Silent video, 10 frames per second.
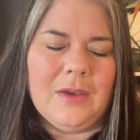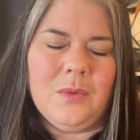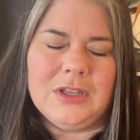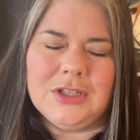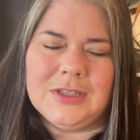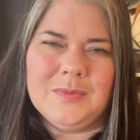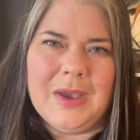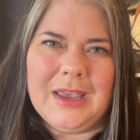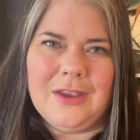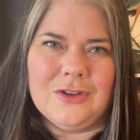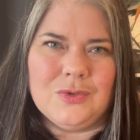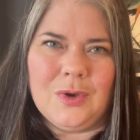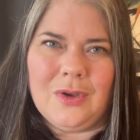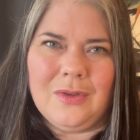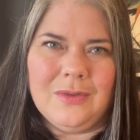with just my
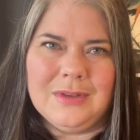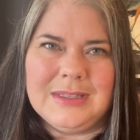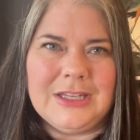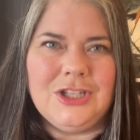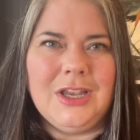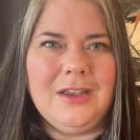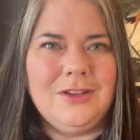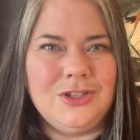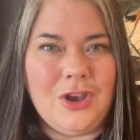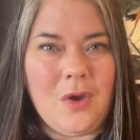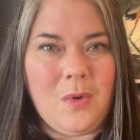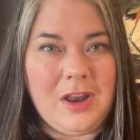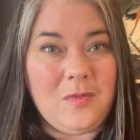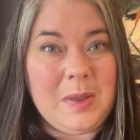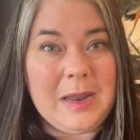usual stitching, sharing what
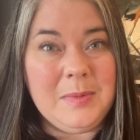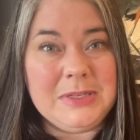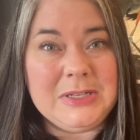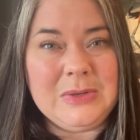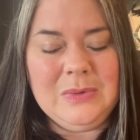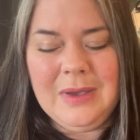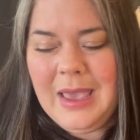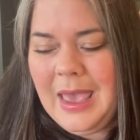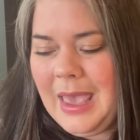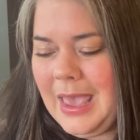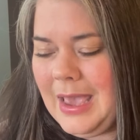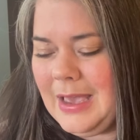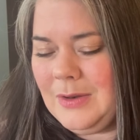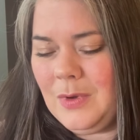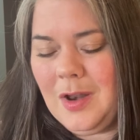I've been up to
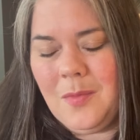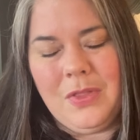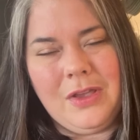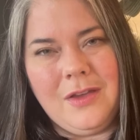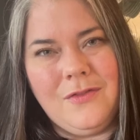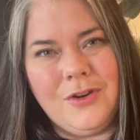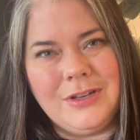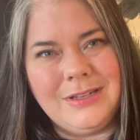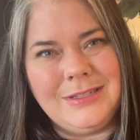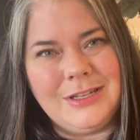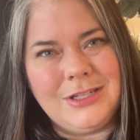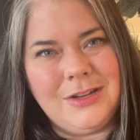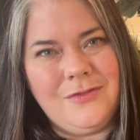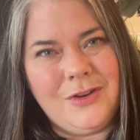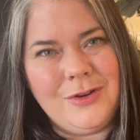and what I'm looking forward to
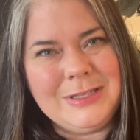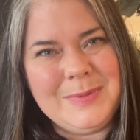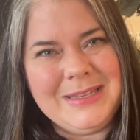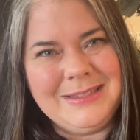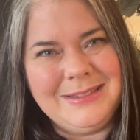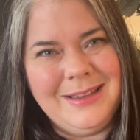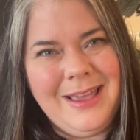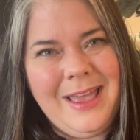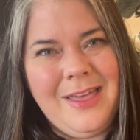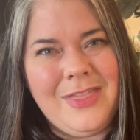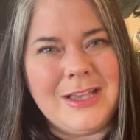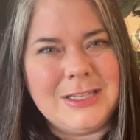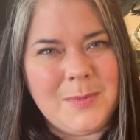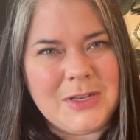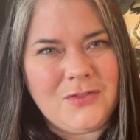stitching for Christmas. Thanks
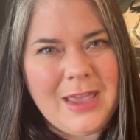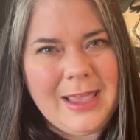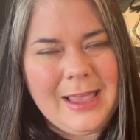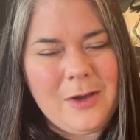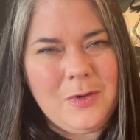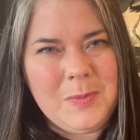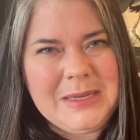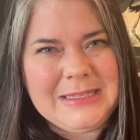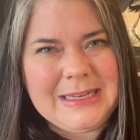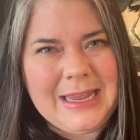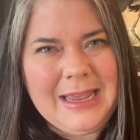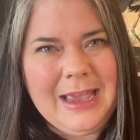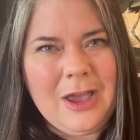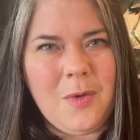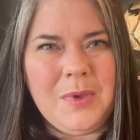so much for hanging out with me today.
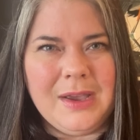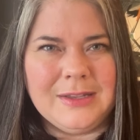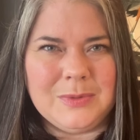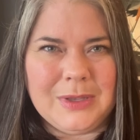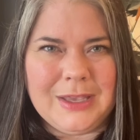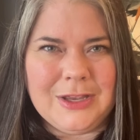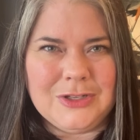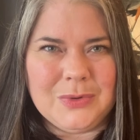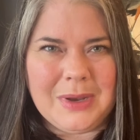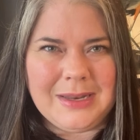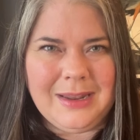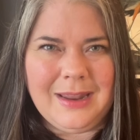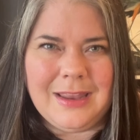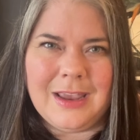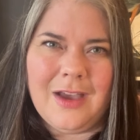I hope you guys really enjoyed
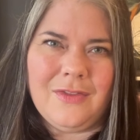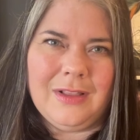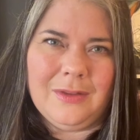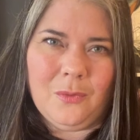it, and you have a,